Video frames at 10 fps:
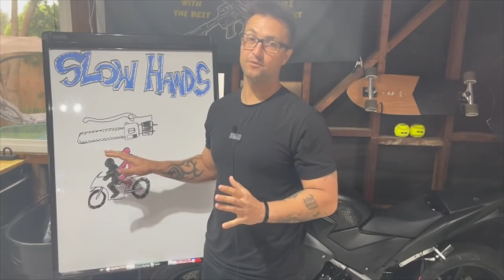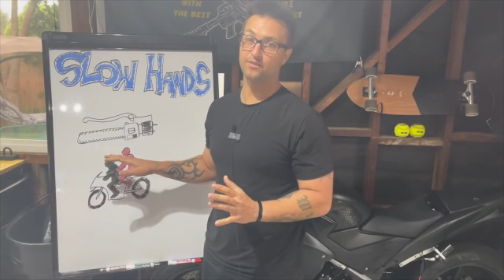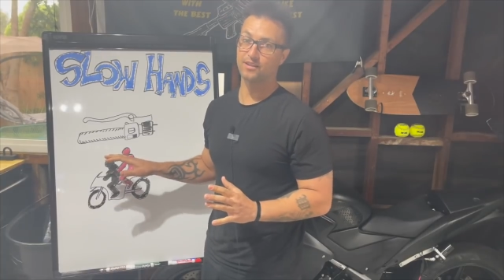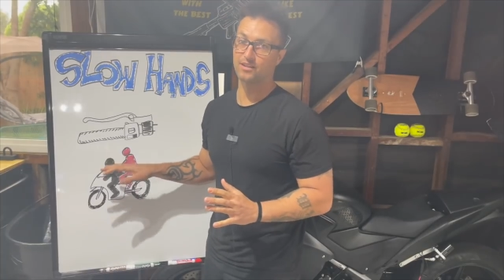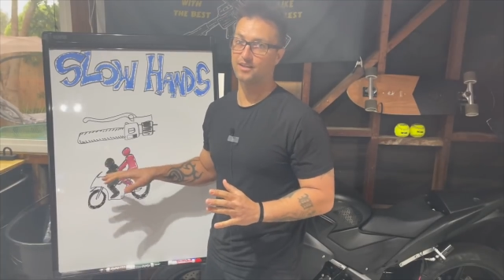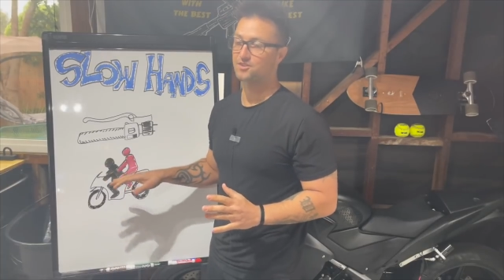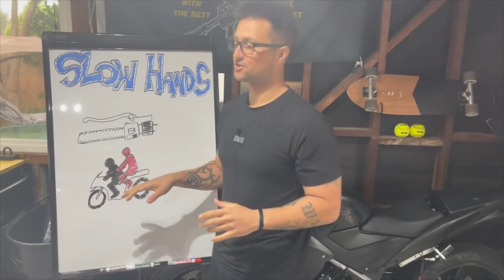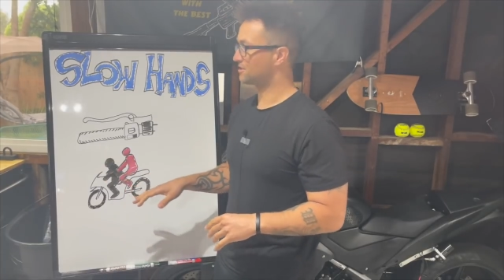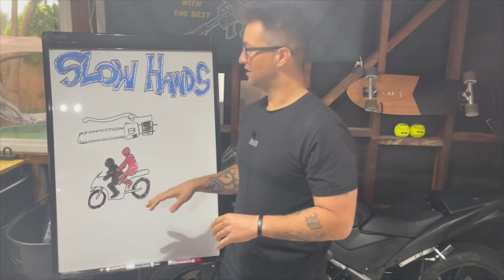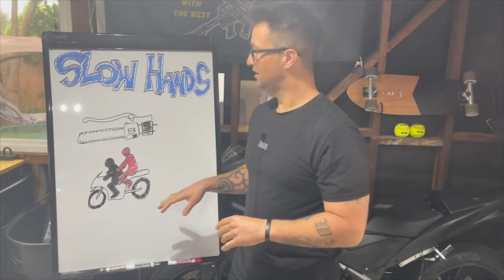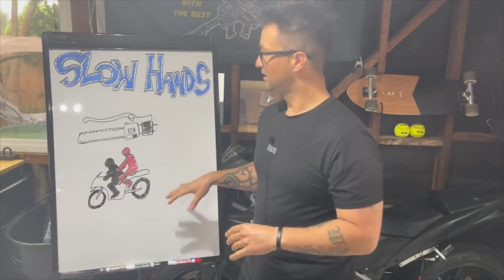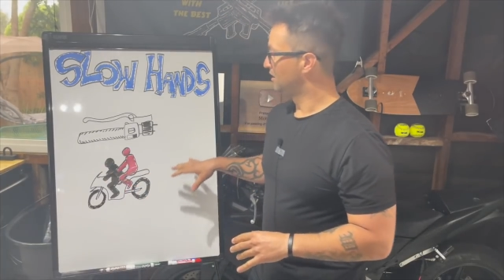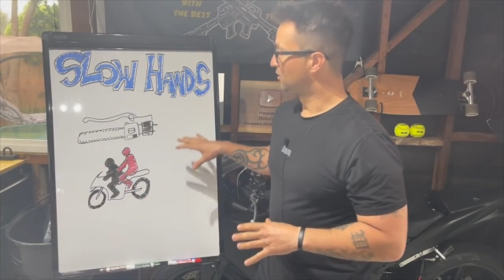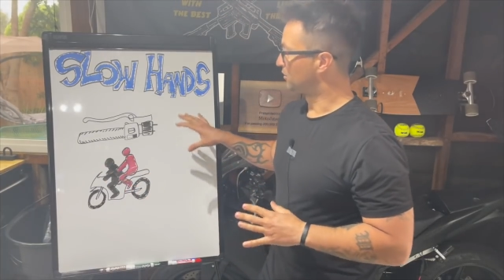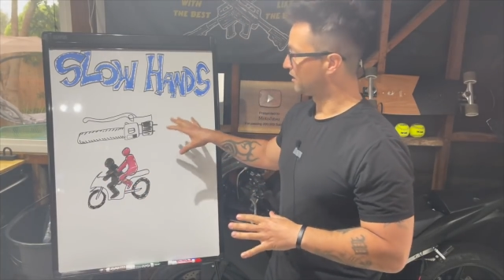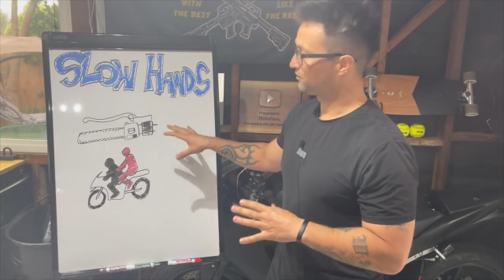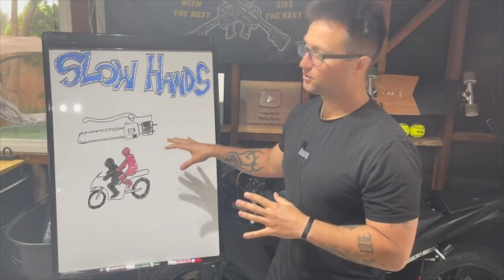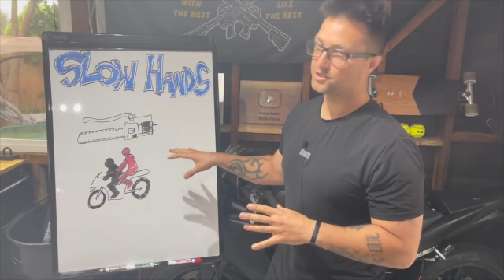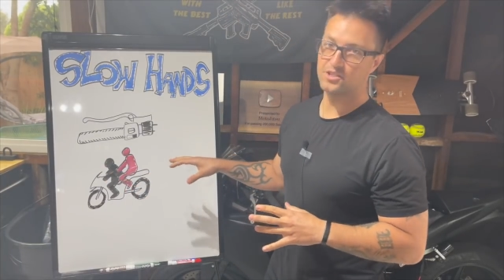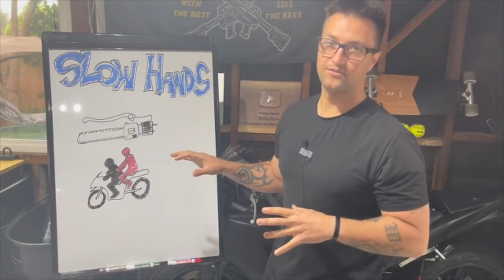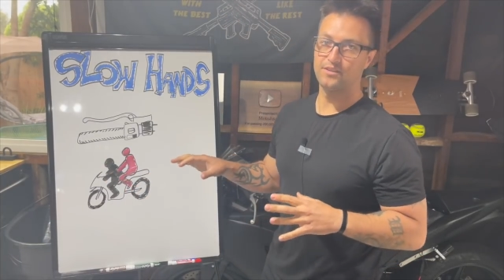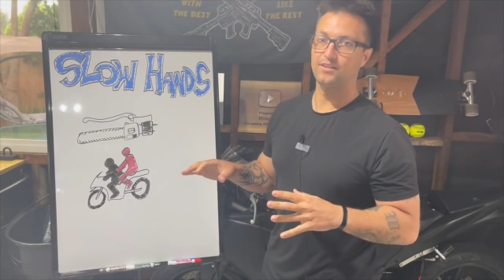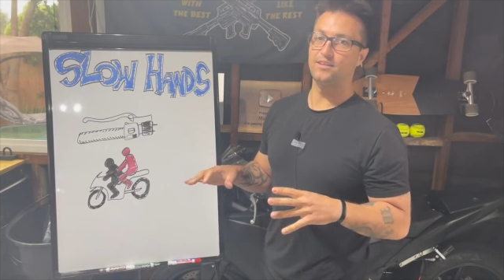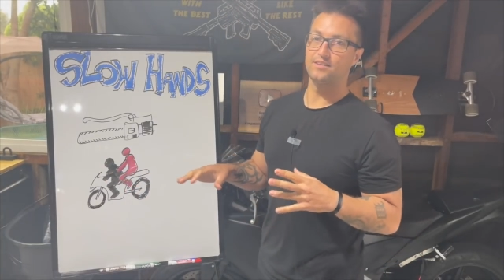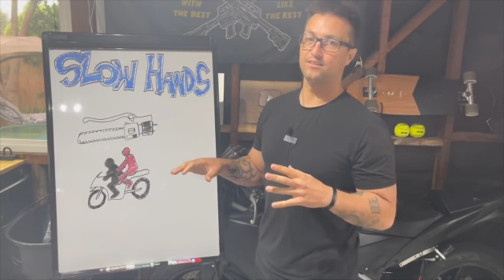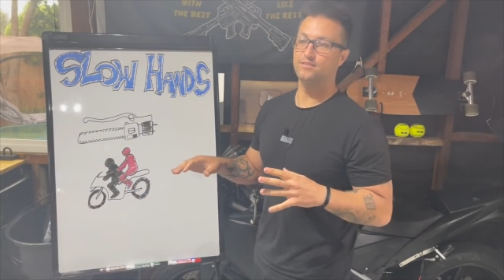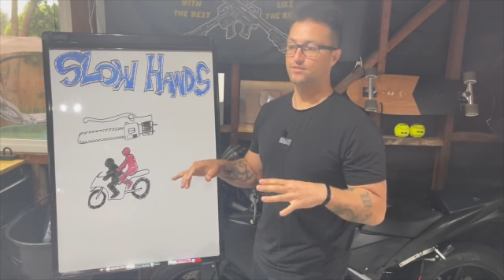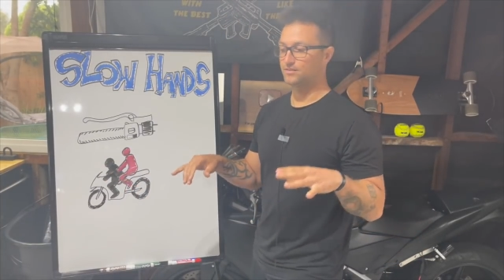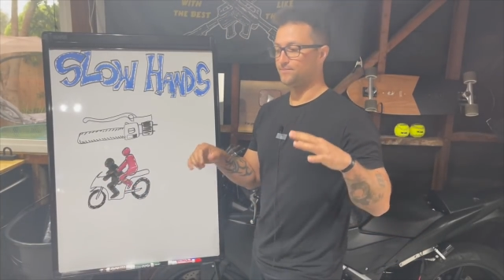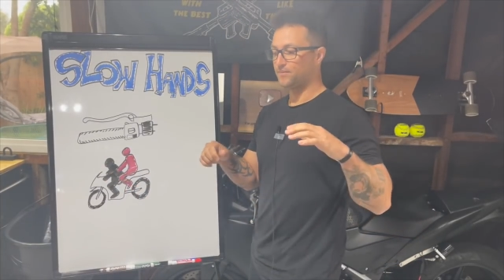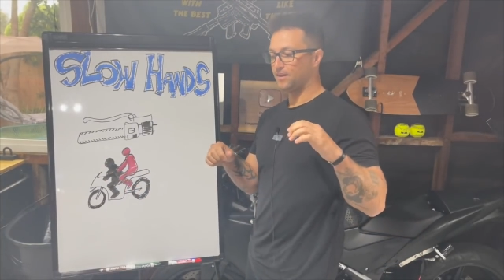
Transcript: the clutch, whenever you're shifting gears,